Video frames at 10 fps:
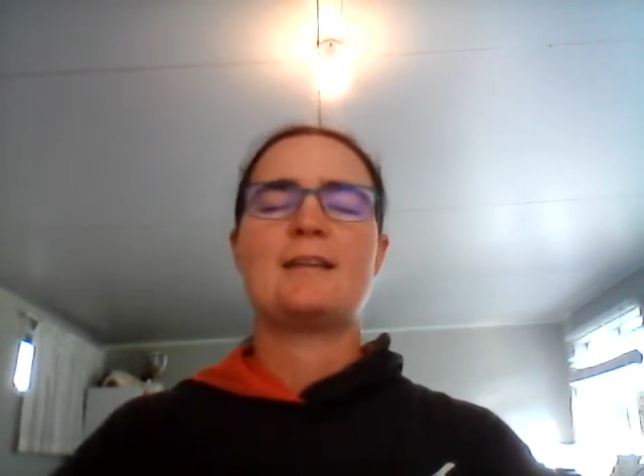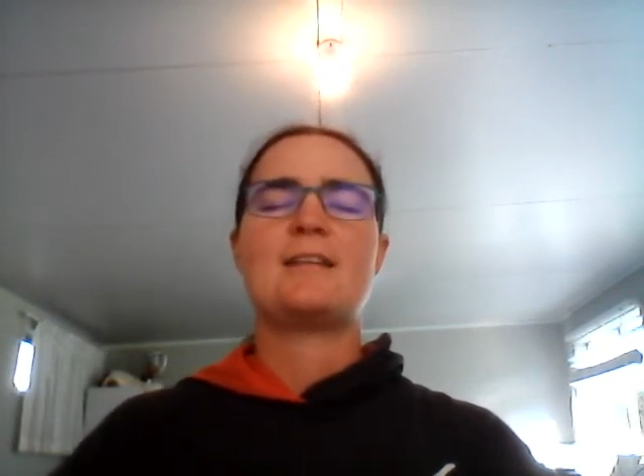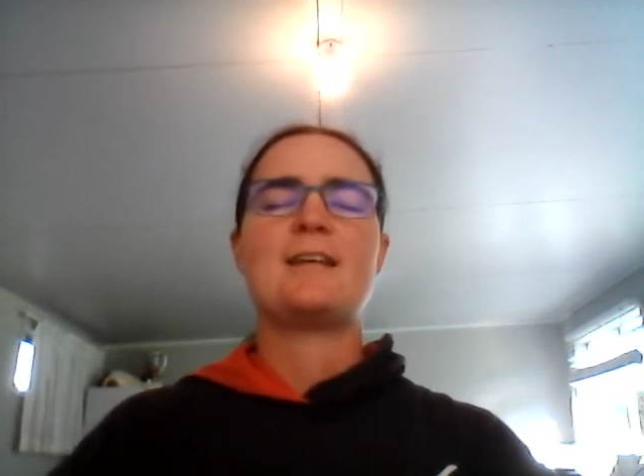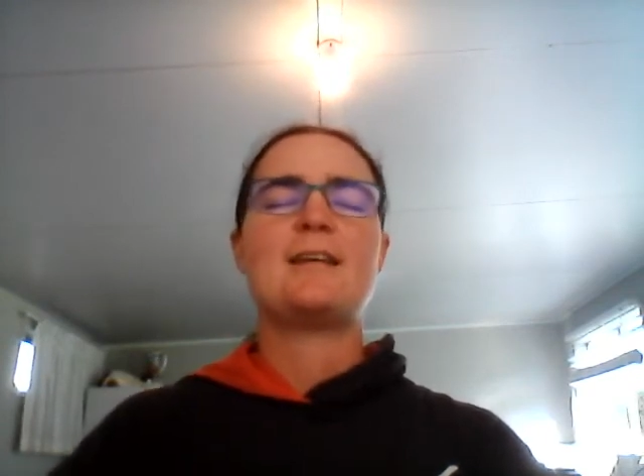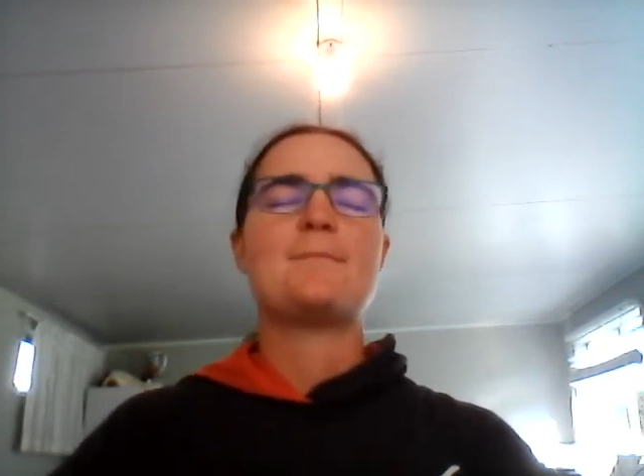
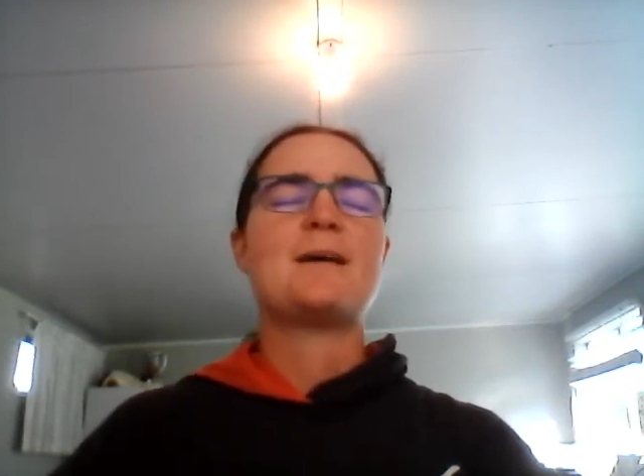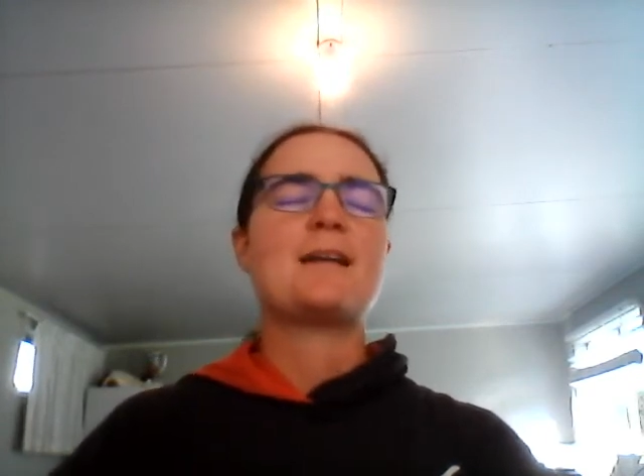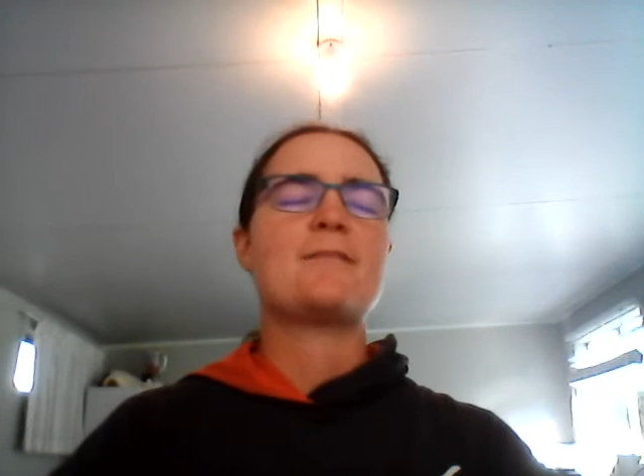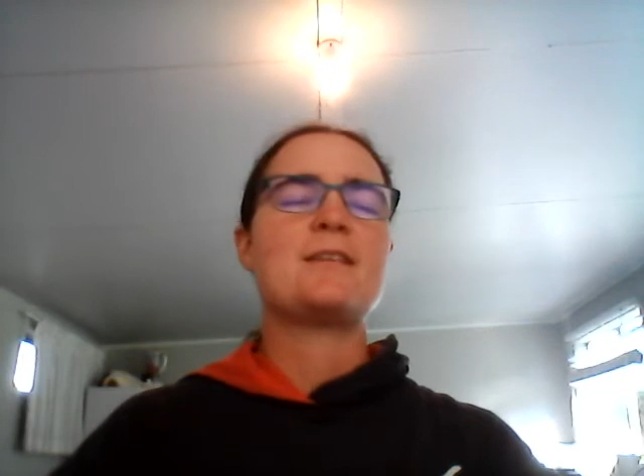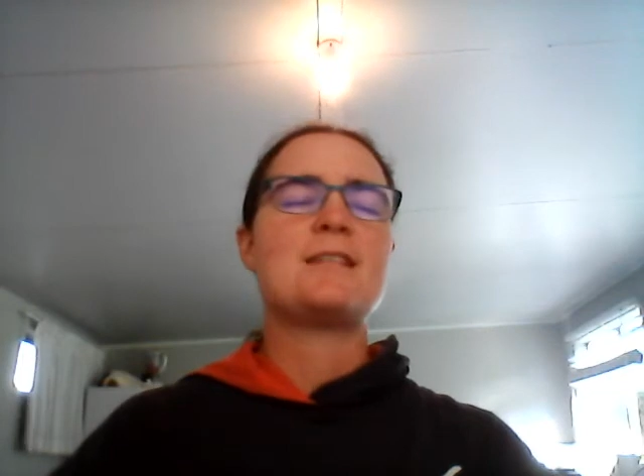thinking
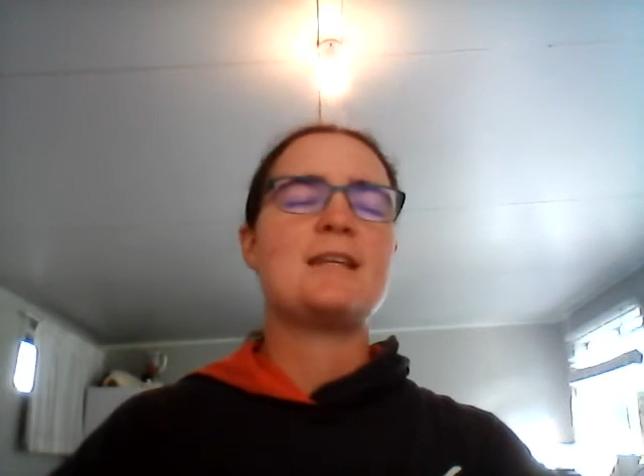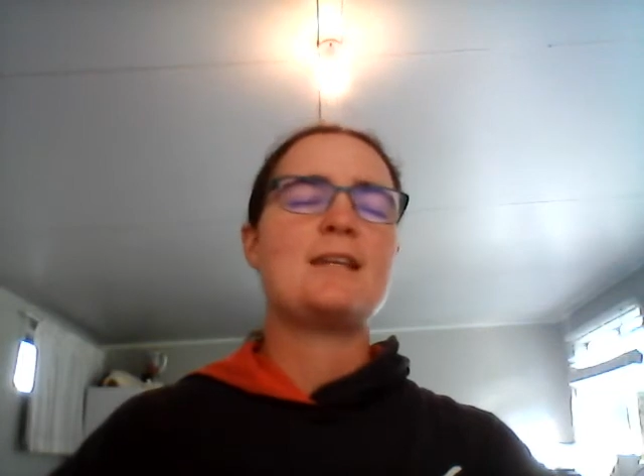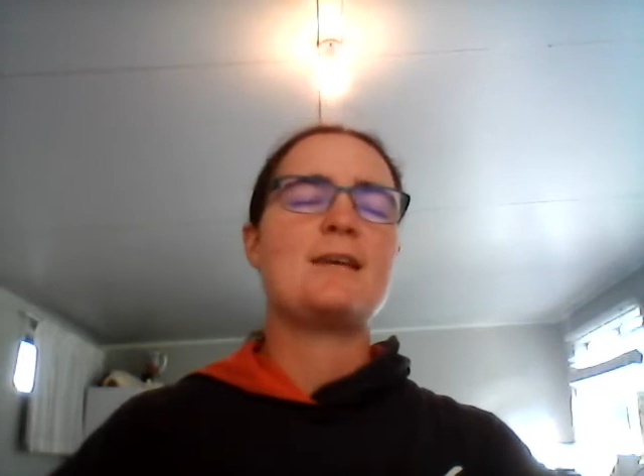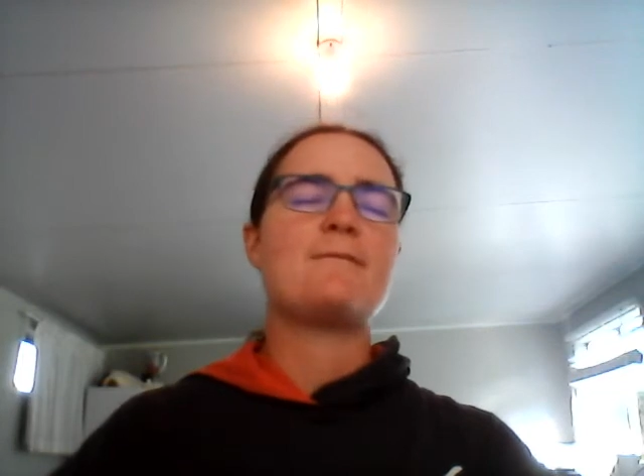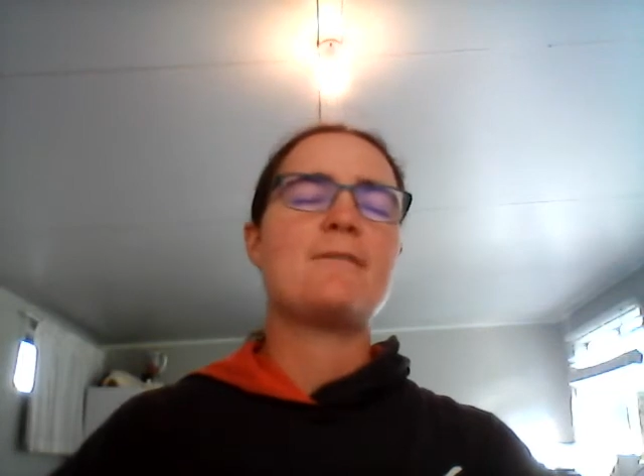about if there's
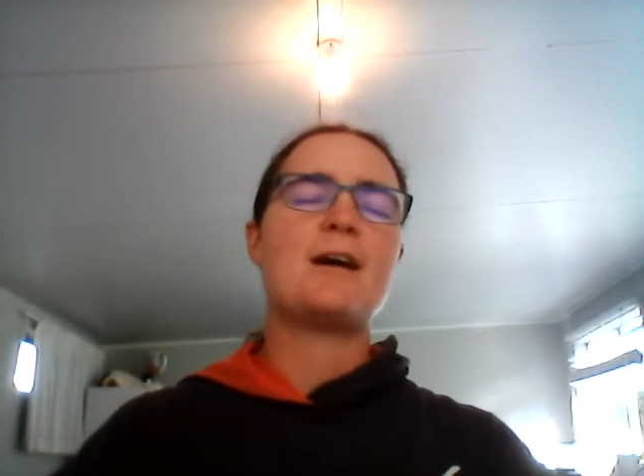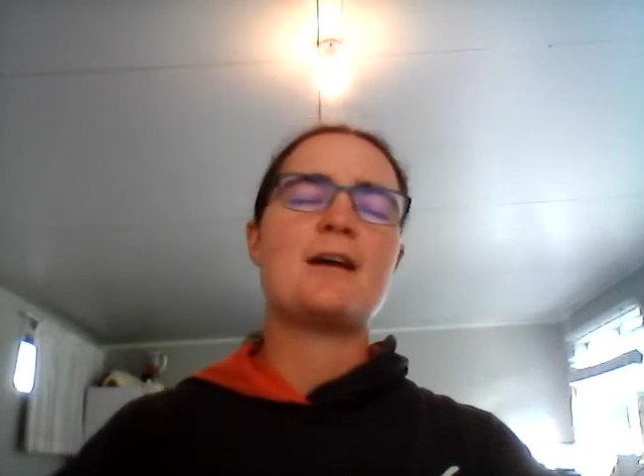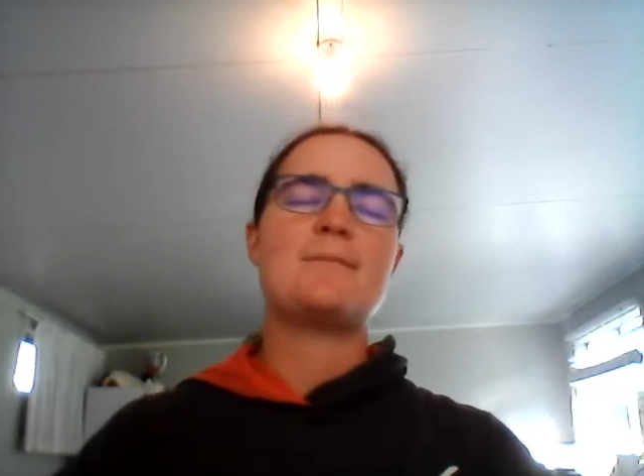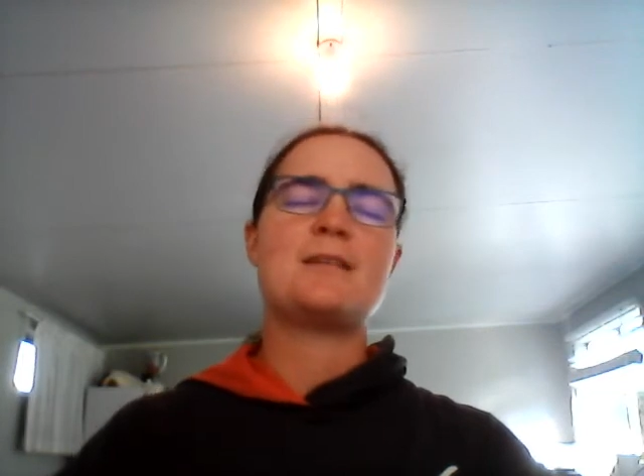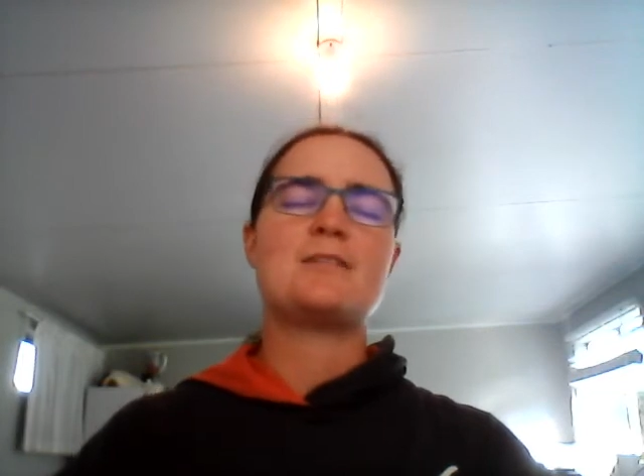any
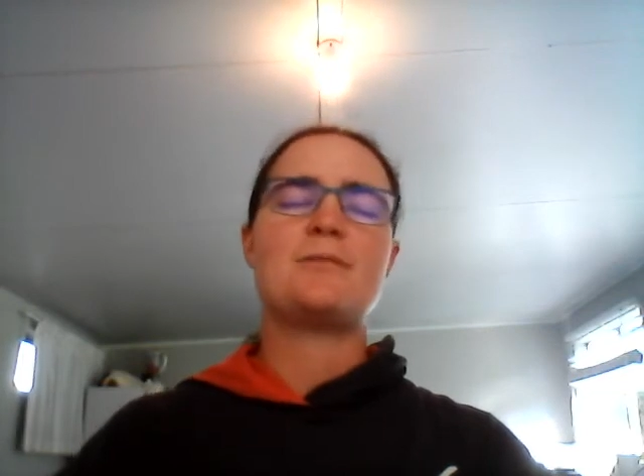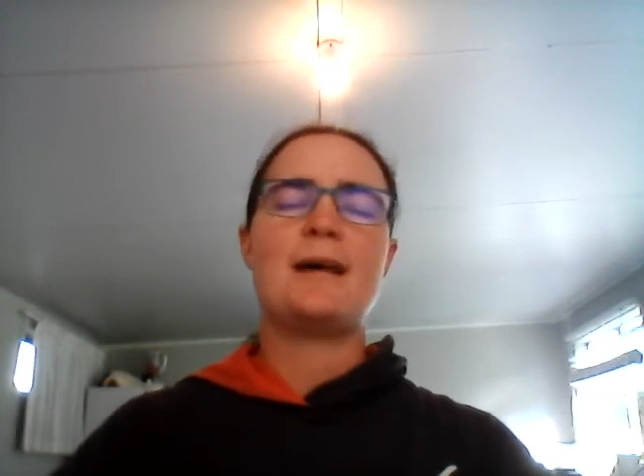environmental